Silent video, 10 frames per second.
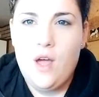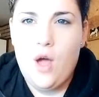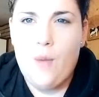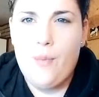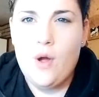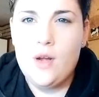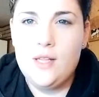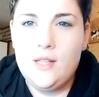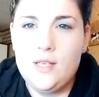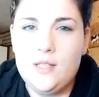a
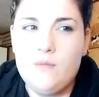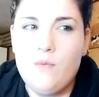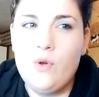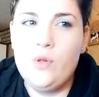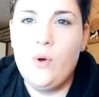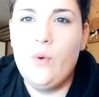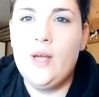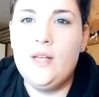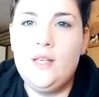product that's more low end.